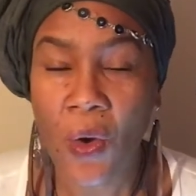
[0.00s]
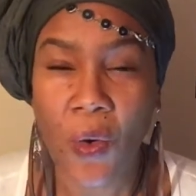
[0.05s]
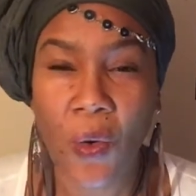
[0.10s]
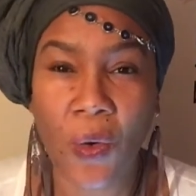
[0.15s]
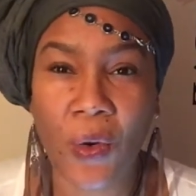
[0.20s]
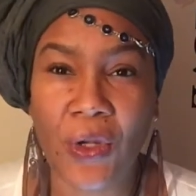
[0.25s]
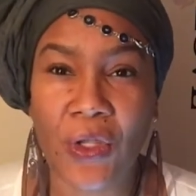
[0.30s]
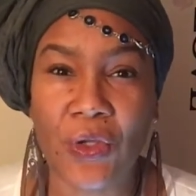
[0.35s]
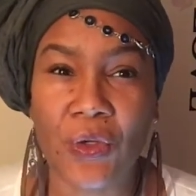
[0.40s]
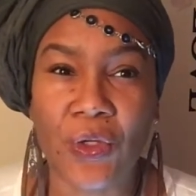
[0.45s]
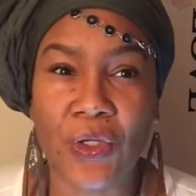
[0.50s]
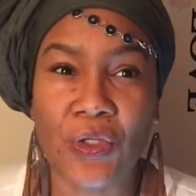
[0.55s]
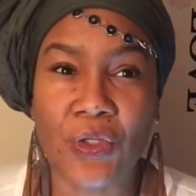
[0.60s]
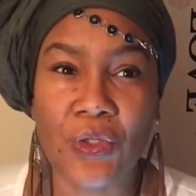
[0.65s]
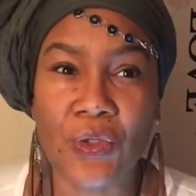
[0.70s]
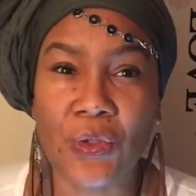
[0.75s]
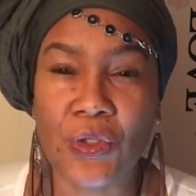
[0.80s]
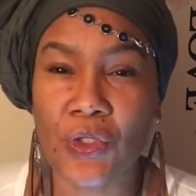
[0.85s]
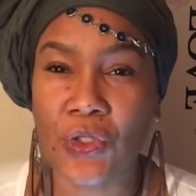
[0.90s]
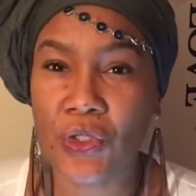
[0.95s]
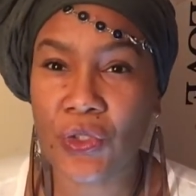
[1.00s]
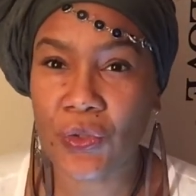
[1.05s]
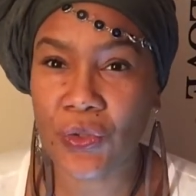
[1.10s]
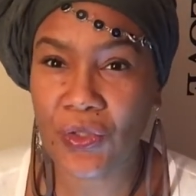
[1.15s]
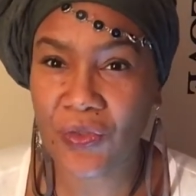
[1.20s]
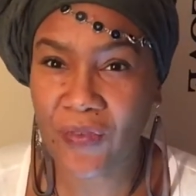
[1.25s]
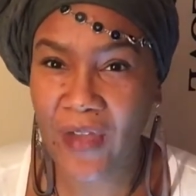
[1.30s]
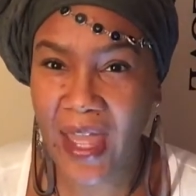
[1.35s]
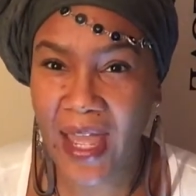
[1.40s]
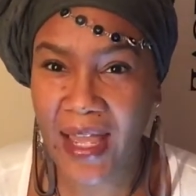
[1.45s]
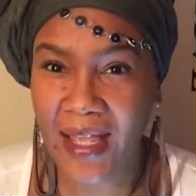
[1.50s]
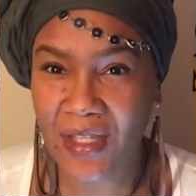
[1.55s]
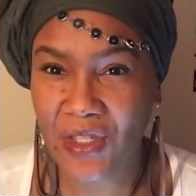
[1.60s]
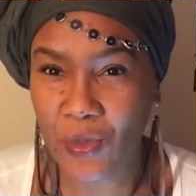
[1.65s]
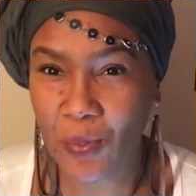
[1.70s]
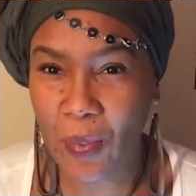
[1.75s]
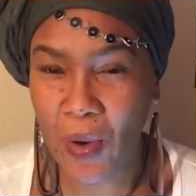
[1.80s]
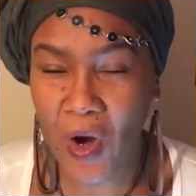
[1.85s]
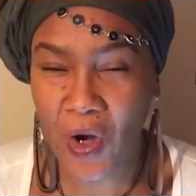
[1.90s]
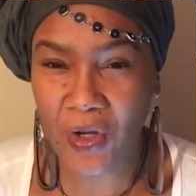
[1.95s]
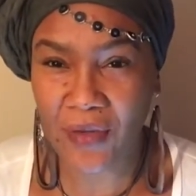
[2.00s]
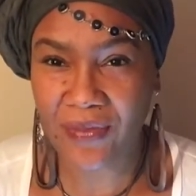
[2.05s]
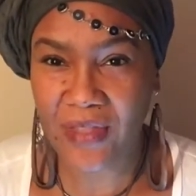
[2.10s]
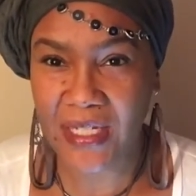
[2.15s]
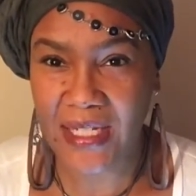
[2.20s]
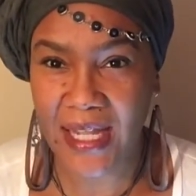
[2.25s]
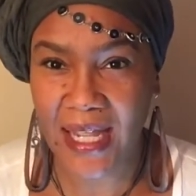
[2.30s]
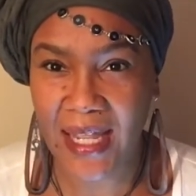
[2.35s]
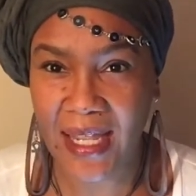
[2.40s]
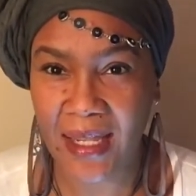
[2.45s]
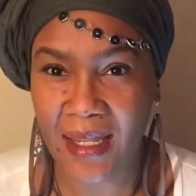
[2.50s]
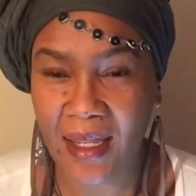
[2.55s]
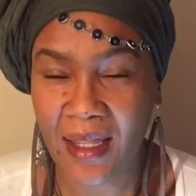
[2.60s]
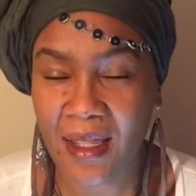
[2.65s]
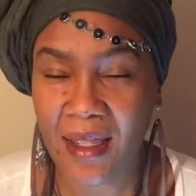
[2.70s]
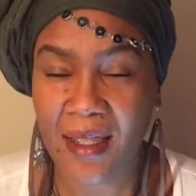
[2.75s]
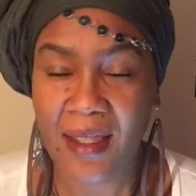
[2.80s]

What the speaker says: Or you can do a juice fast part of the day,